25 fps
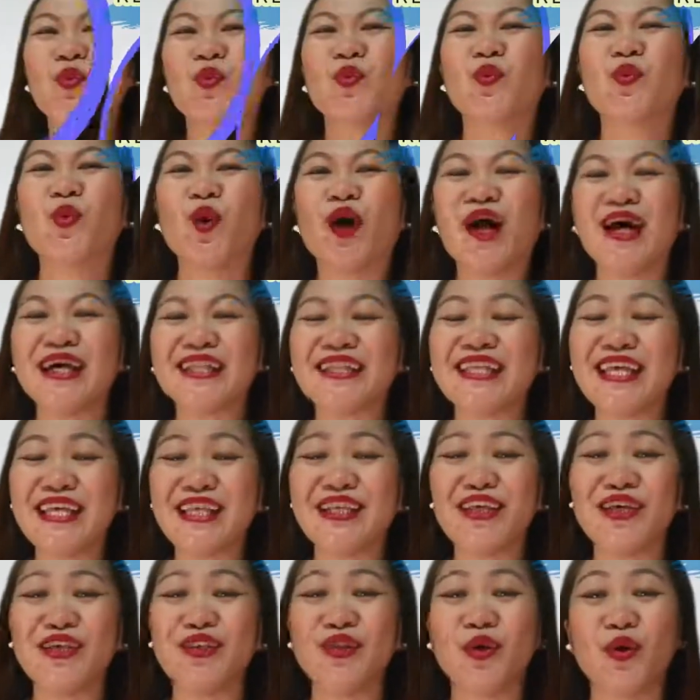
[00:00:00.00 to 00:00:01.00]
What
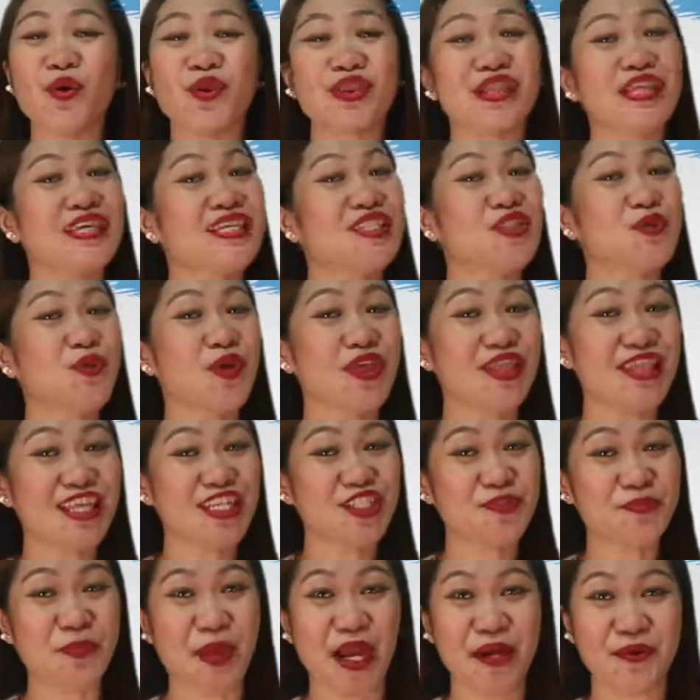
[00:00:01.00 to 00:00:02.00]
did you notice with
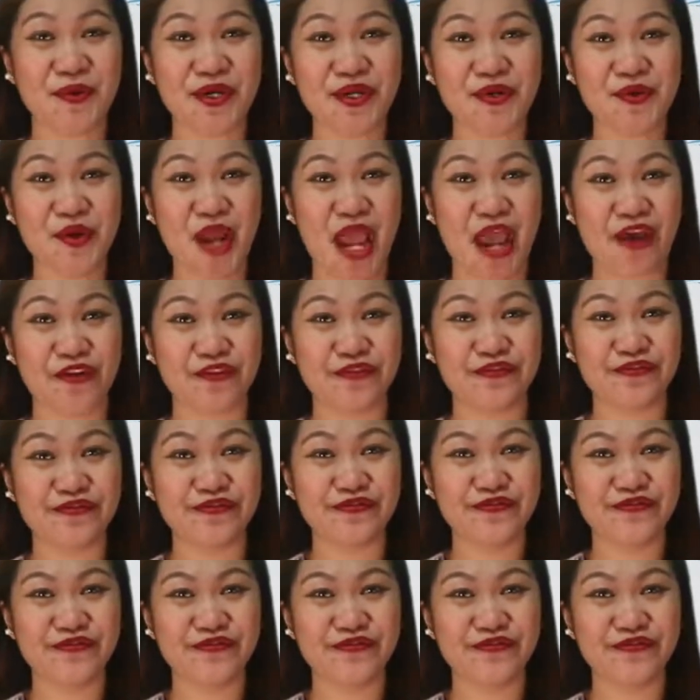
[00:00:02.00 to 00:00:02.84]
this paragraph?